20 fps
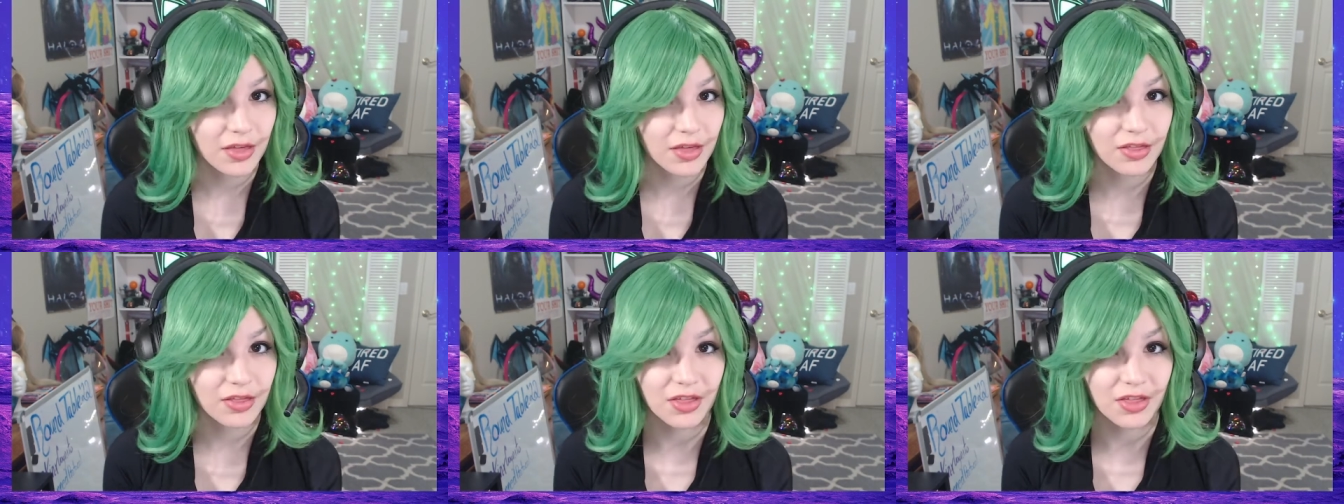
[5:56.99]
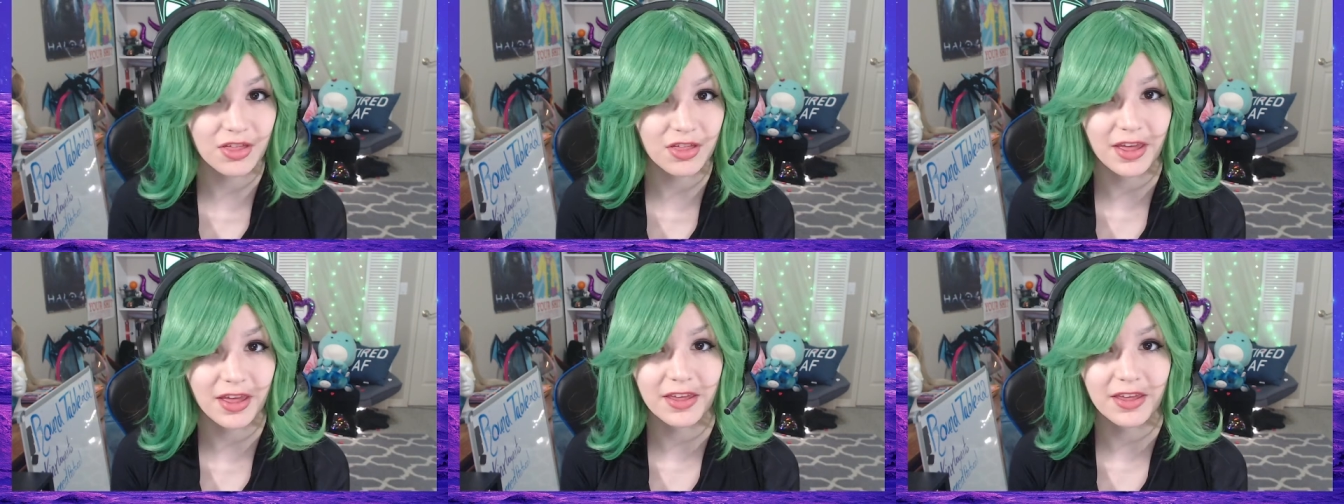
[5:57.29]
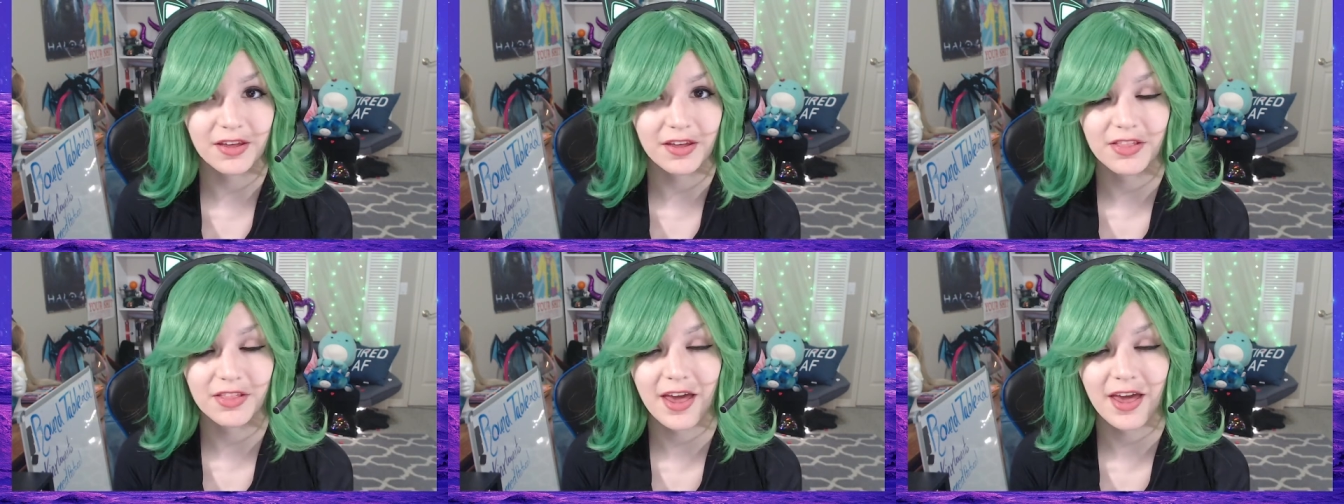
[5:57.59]
the
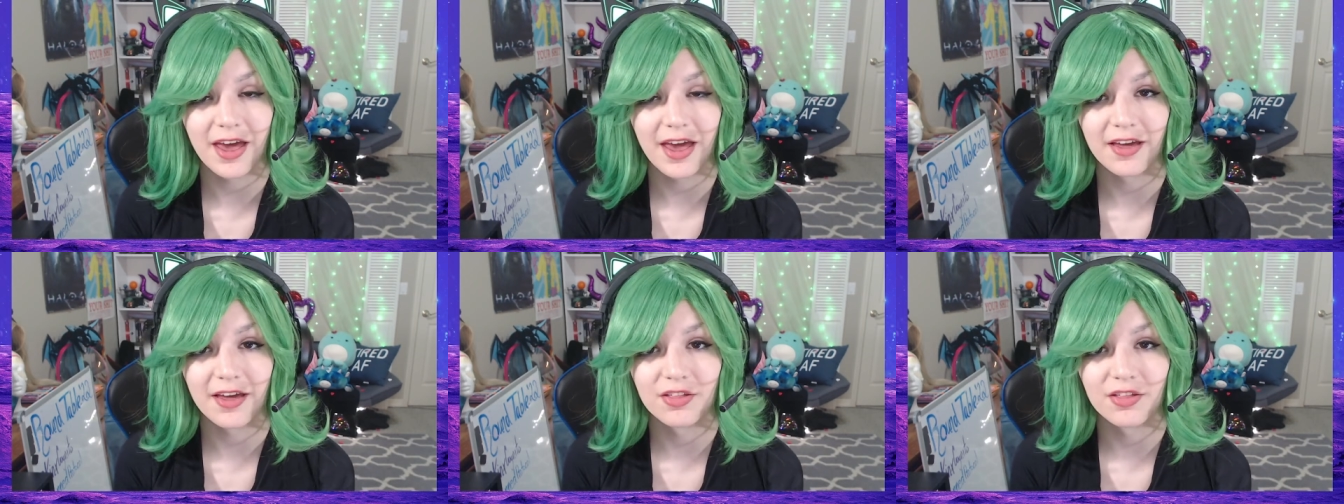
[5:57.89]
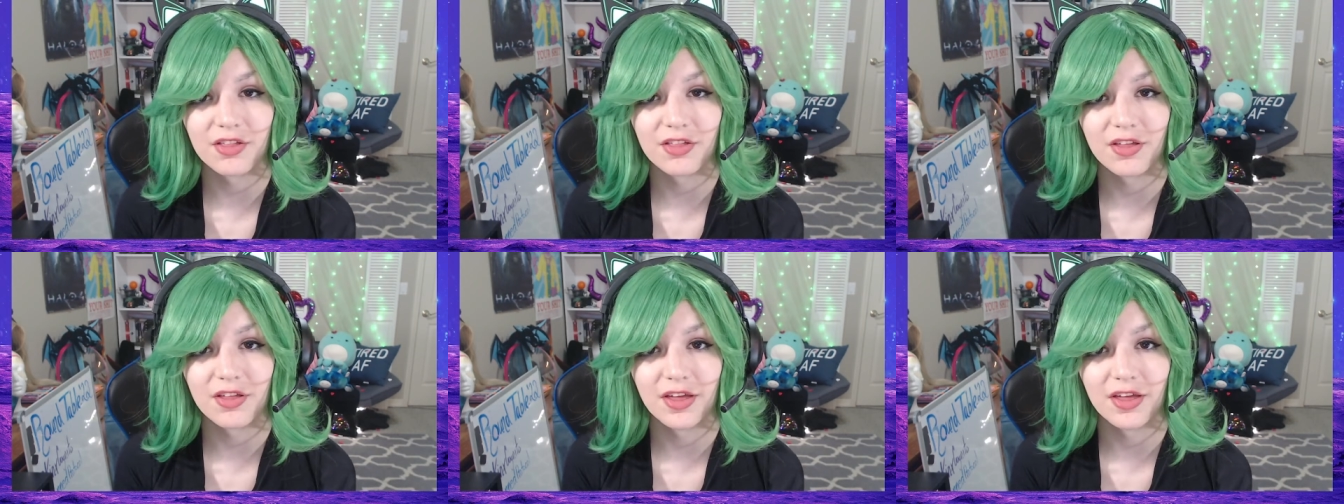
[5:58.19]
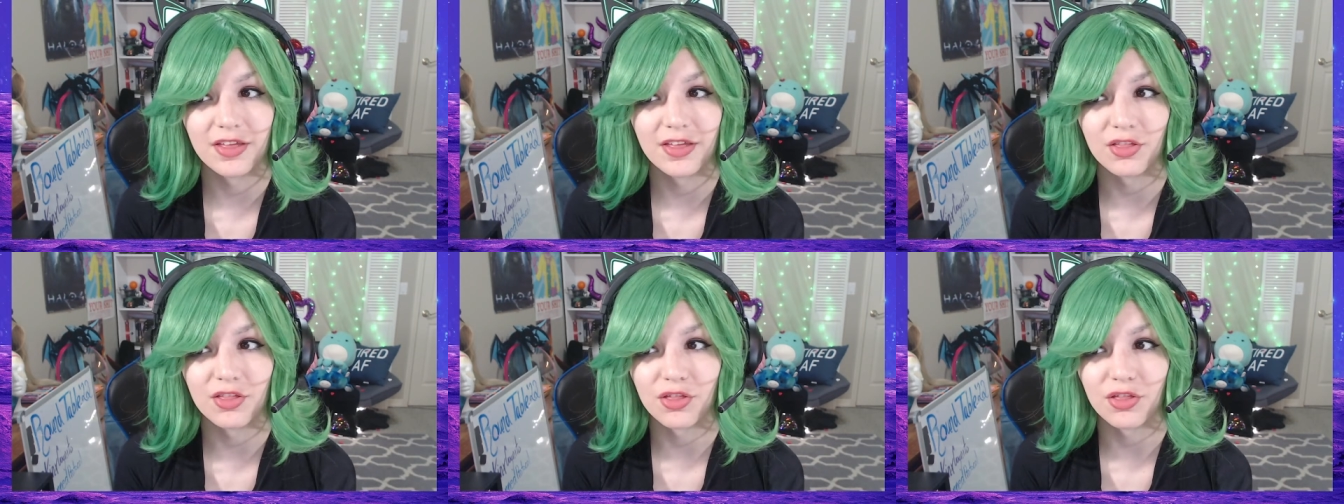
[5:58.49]
psychic attacks,
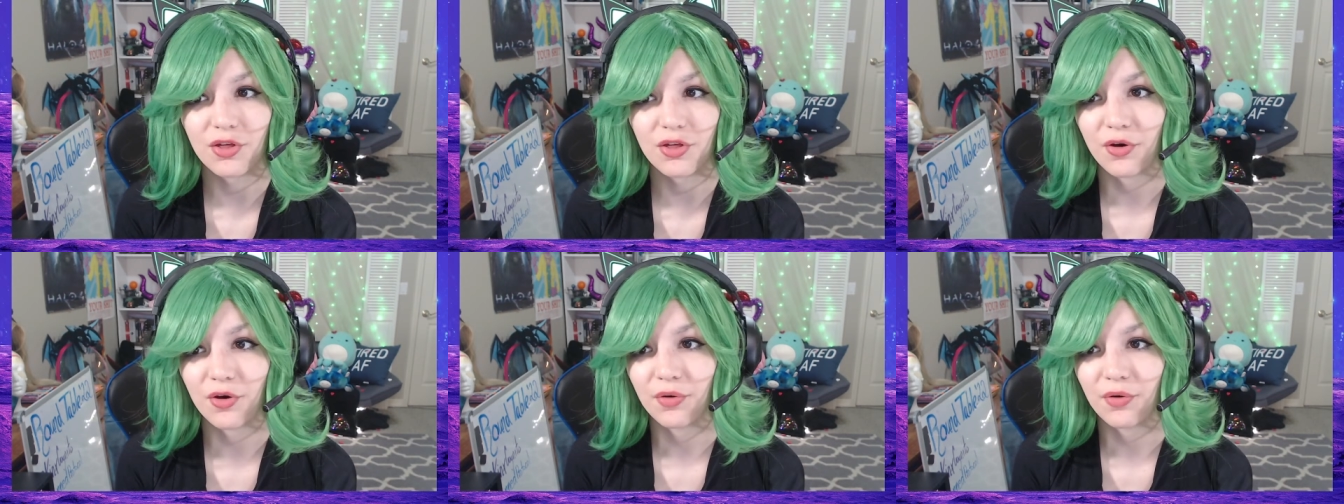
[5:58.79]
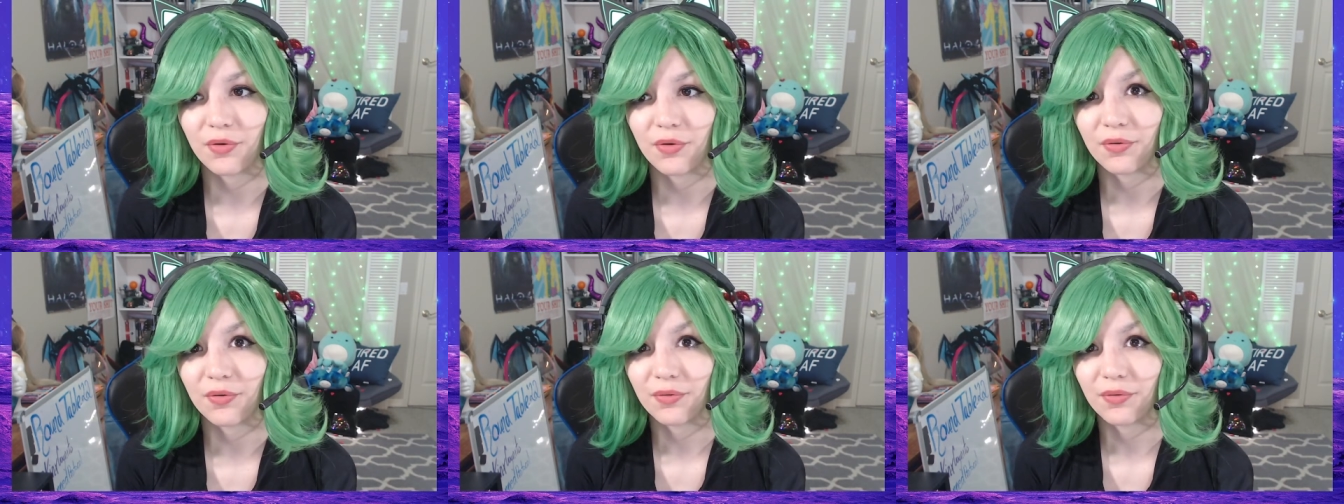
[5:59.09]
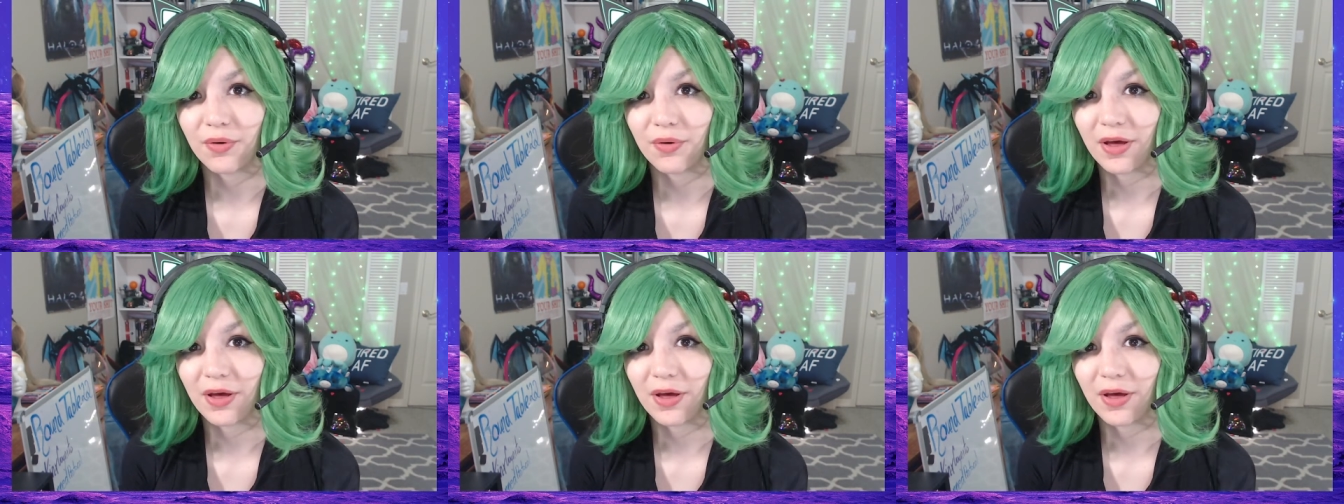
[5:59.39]
and so